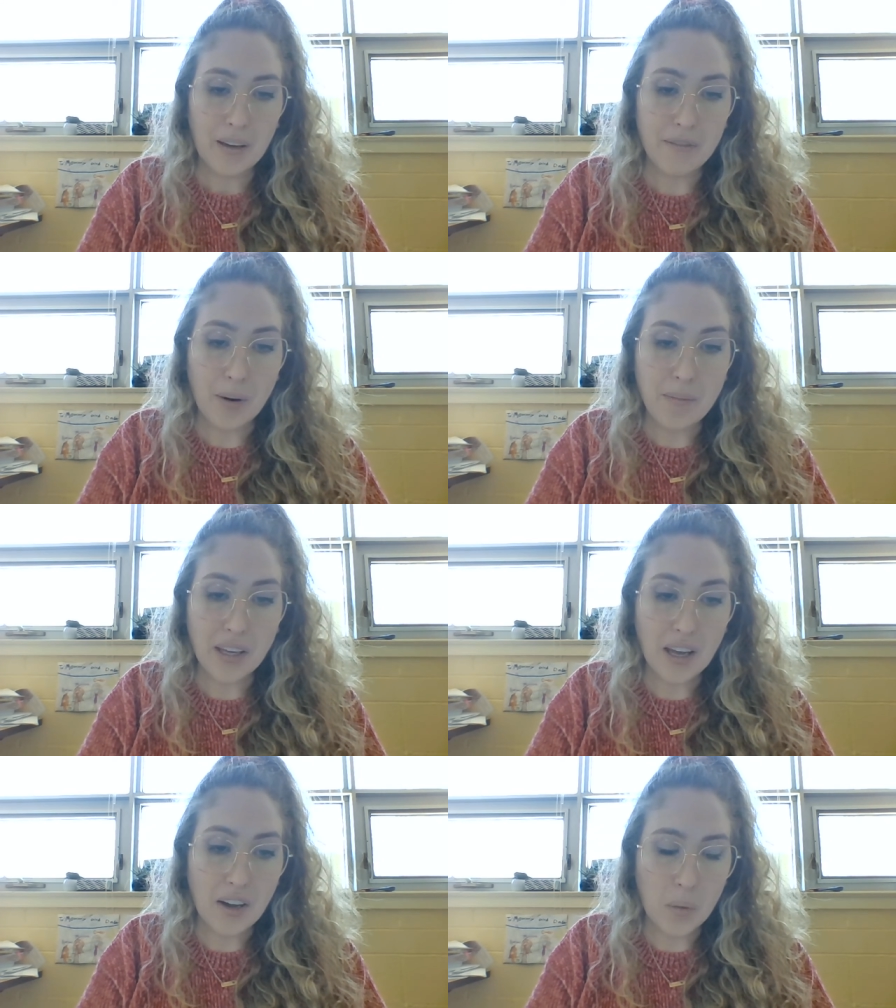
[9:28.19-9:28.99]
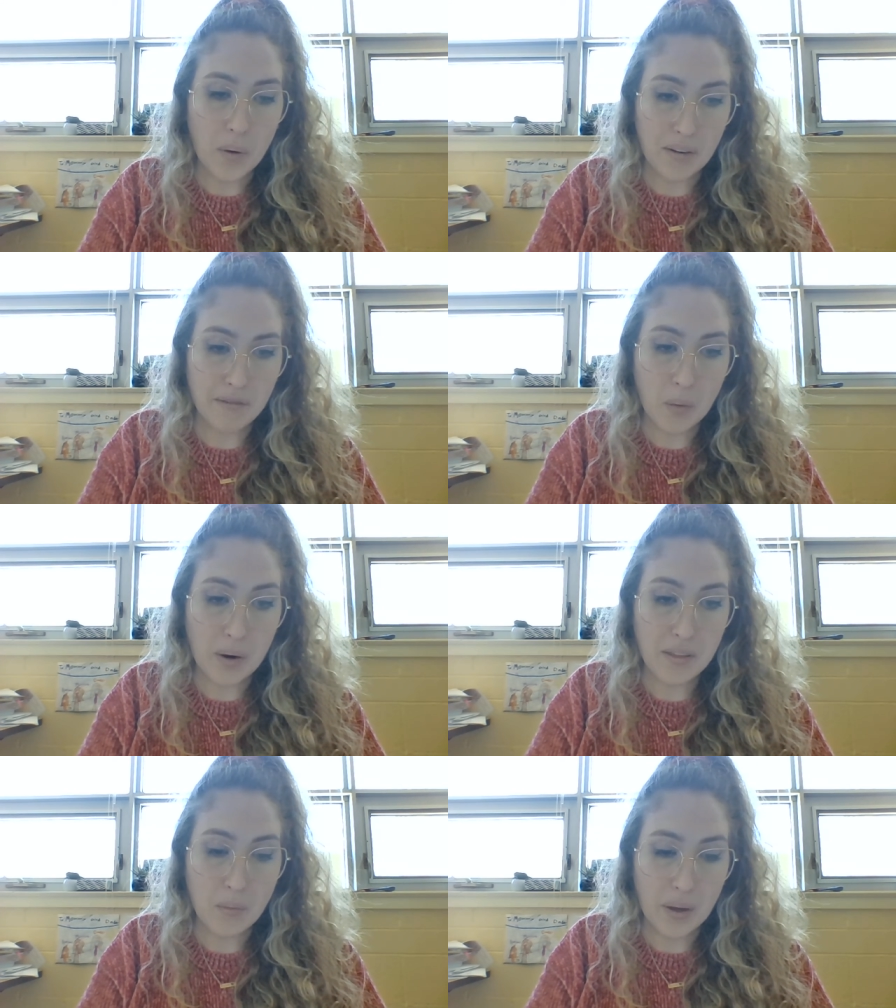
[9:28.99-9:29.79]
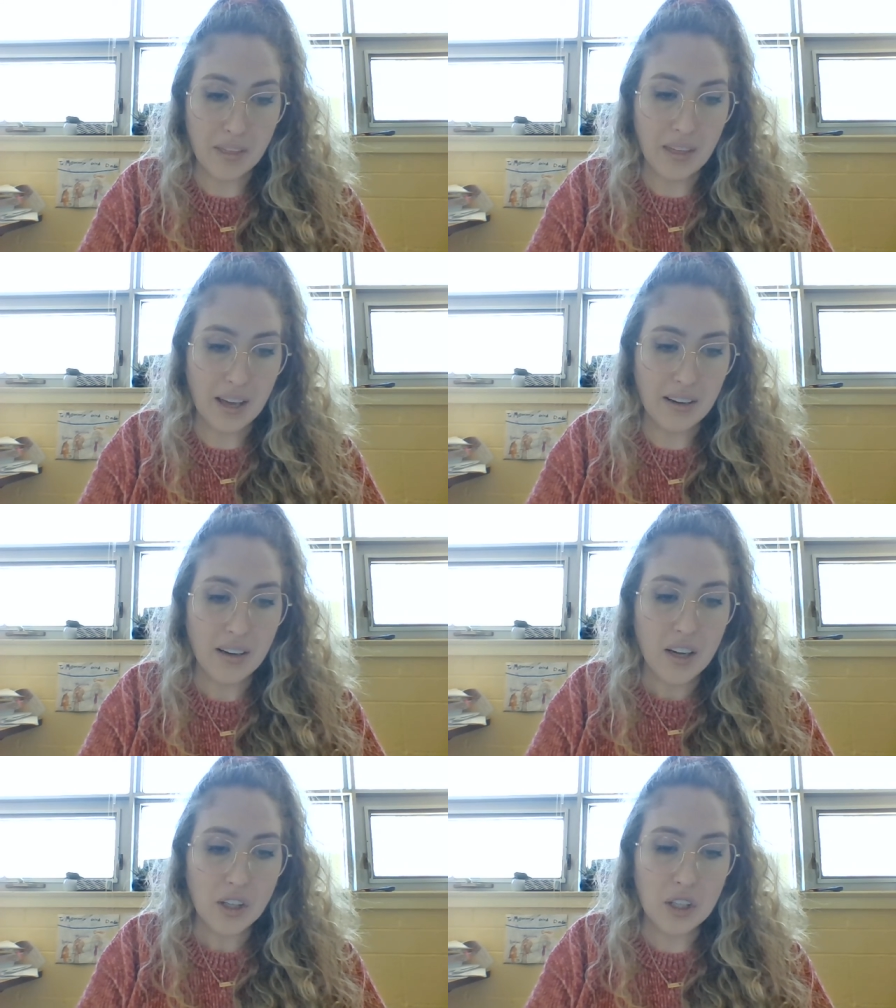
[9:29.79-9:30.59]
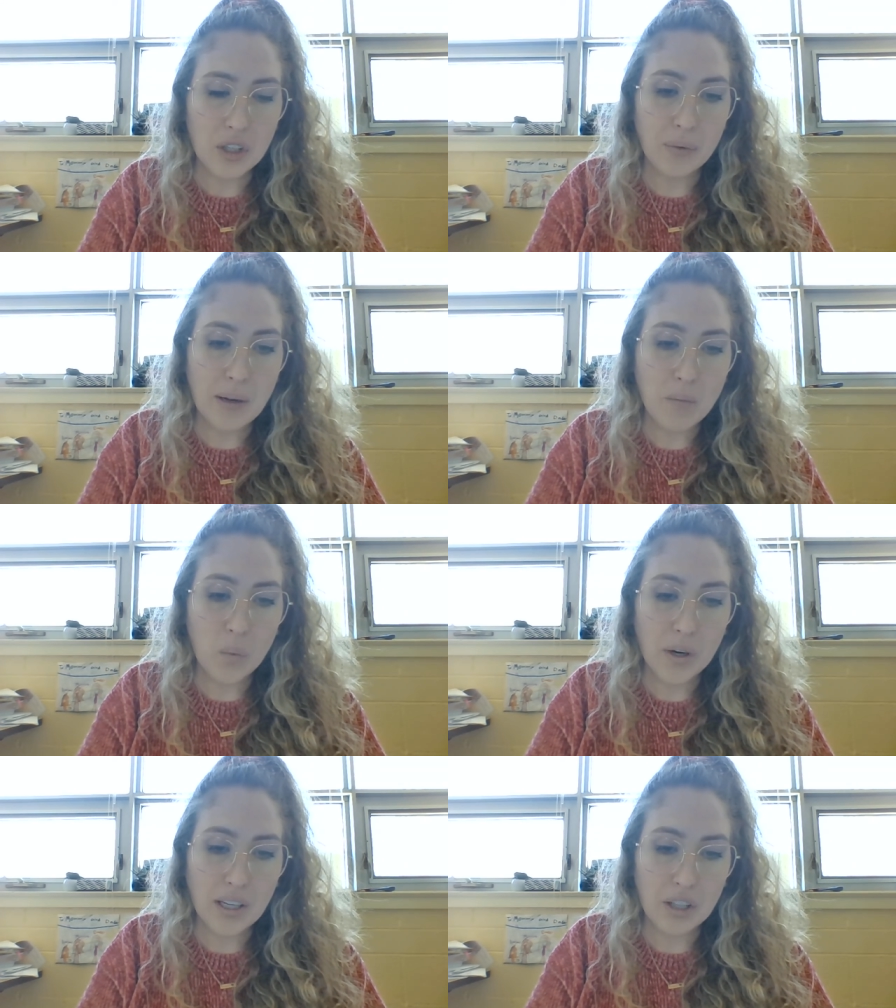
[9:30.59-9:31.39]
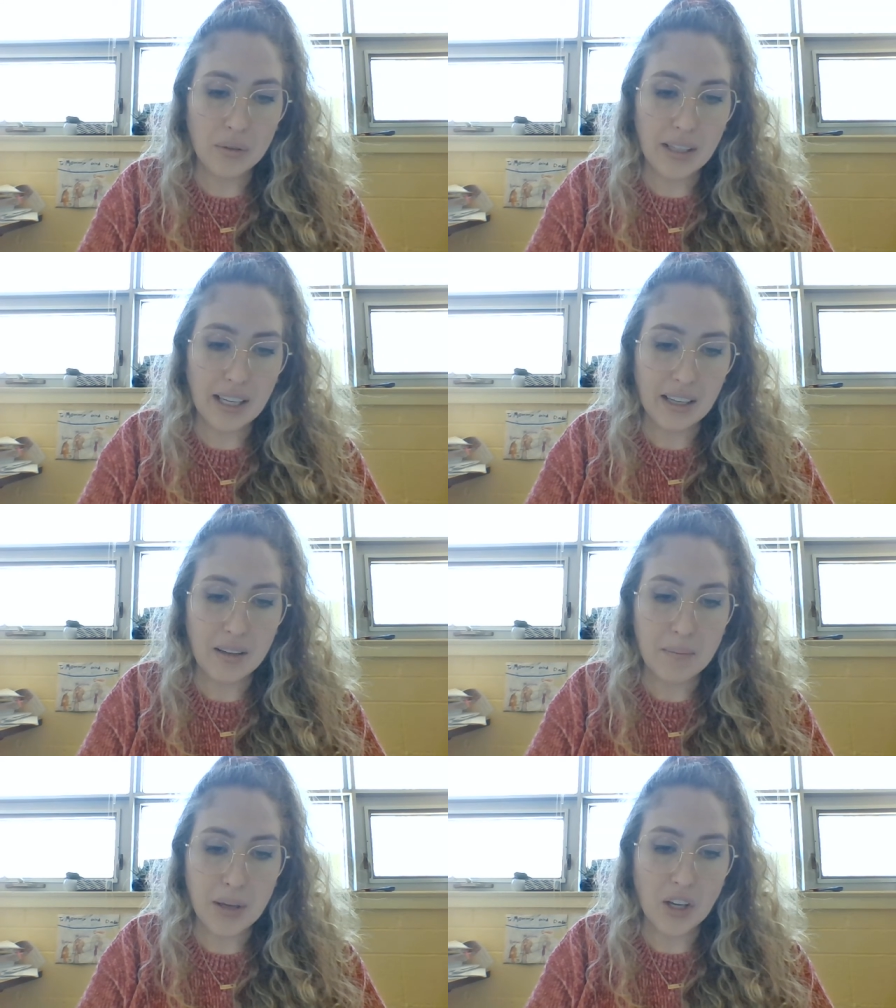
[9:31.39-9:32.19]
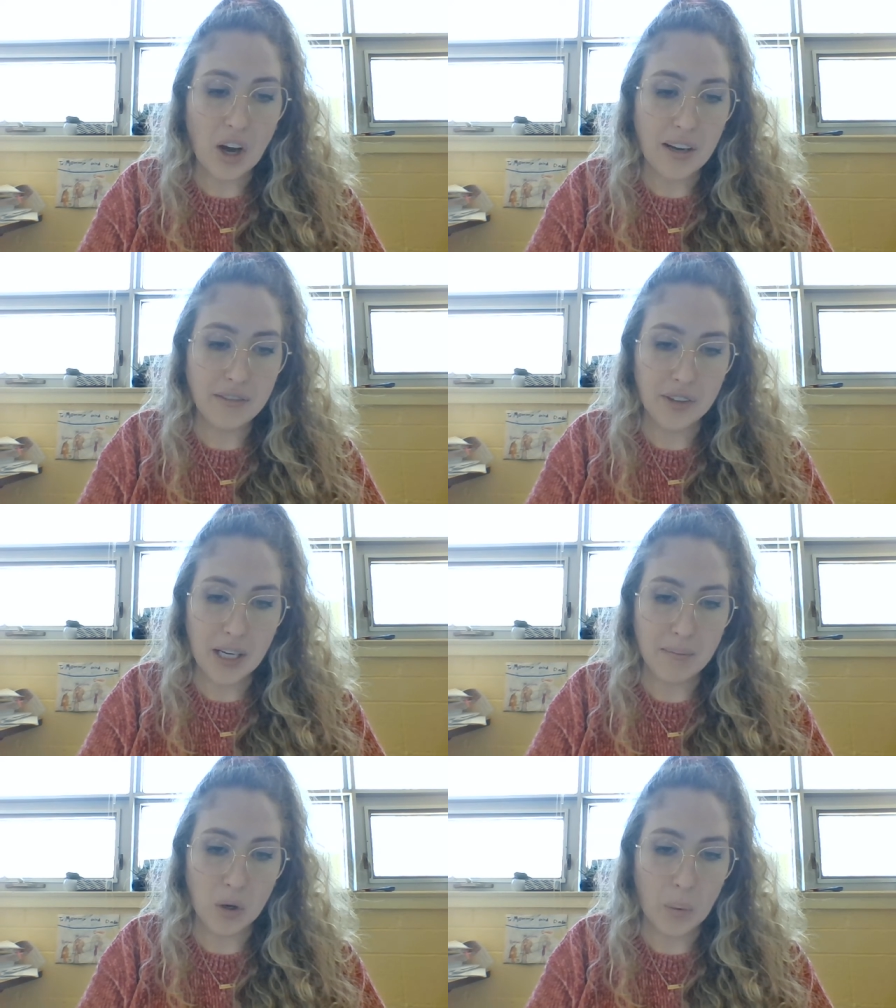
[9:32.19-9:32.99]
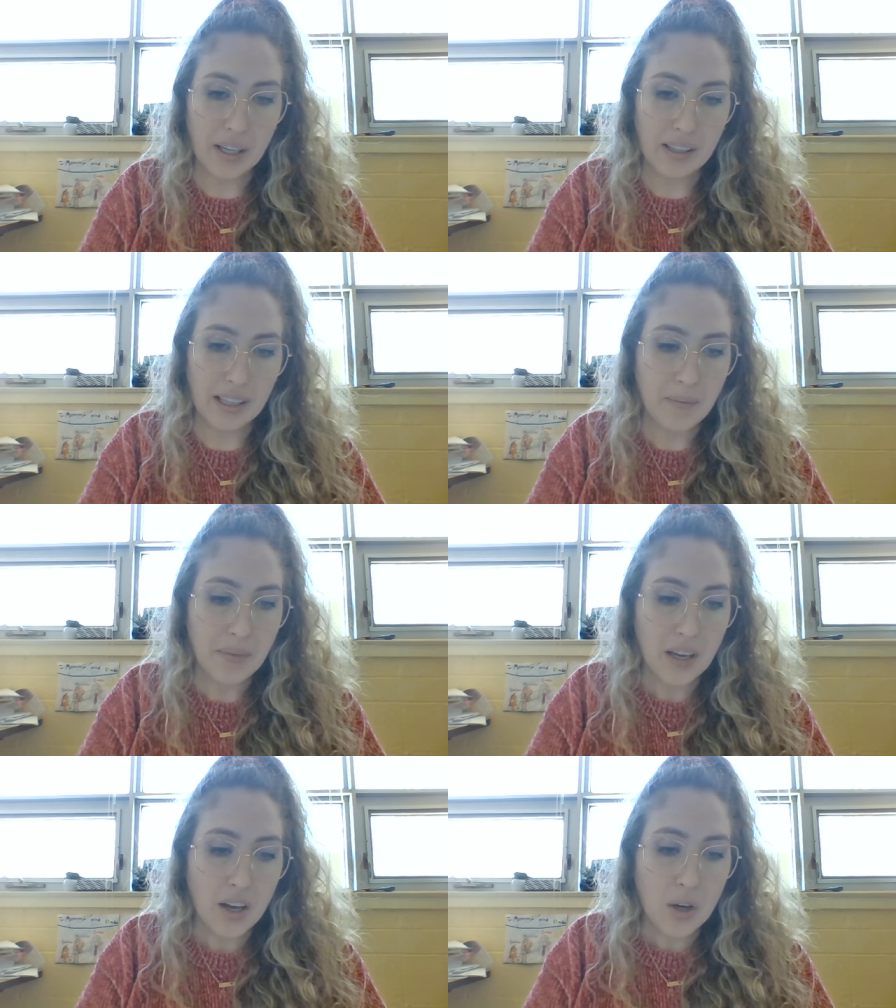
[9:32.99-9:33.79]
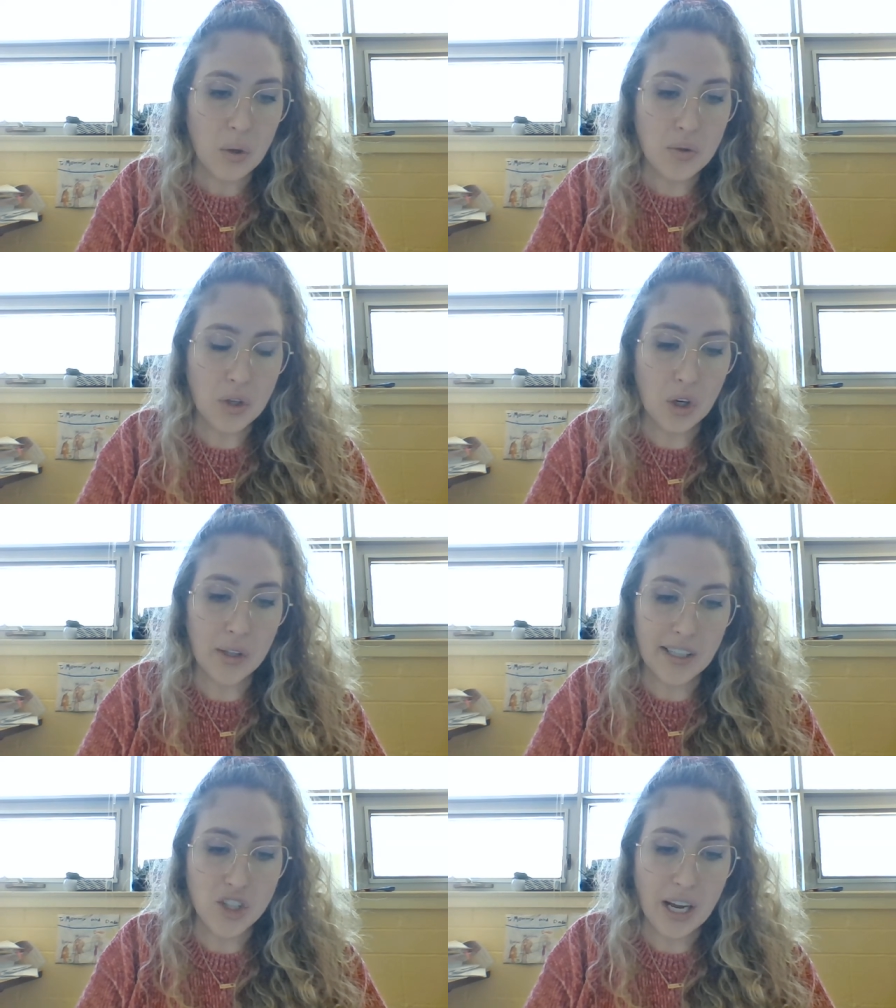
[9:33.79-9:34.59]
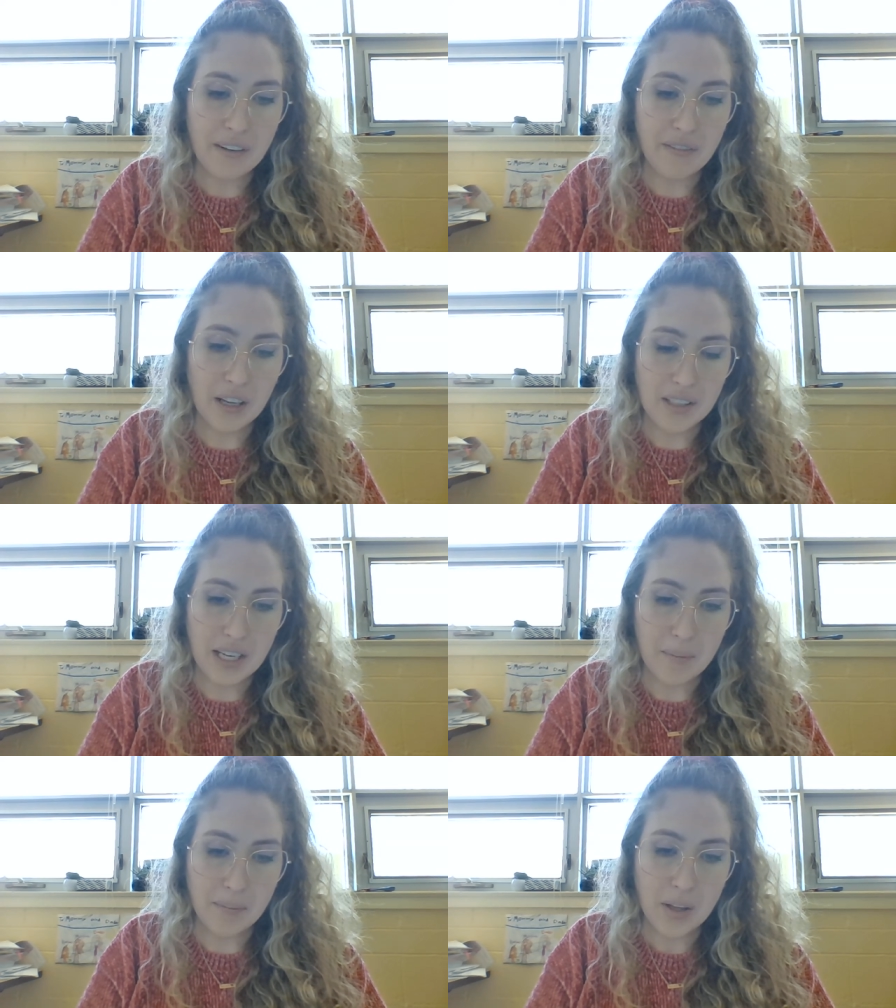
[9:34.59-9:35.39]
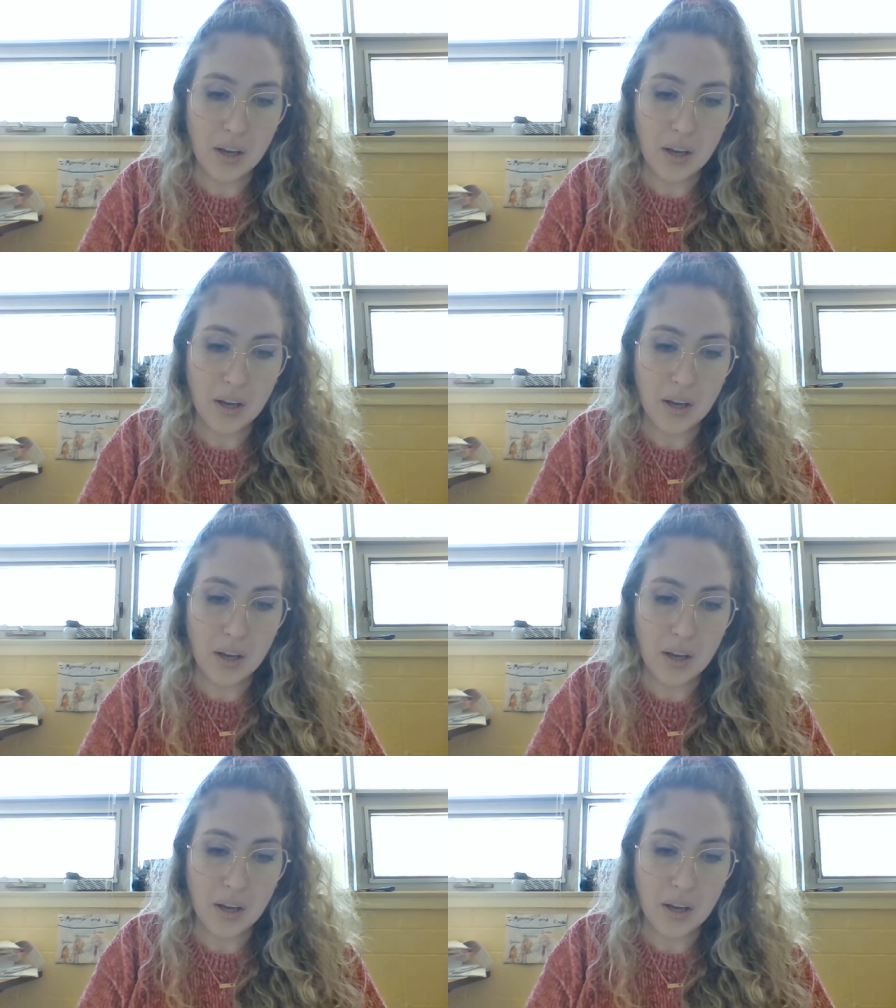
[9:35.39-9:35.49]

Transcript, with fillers: From the young one forthwith then, could grim worded greeting be got for him quickly whose courage had failed him.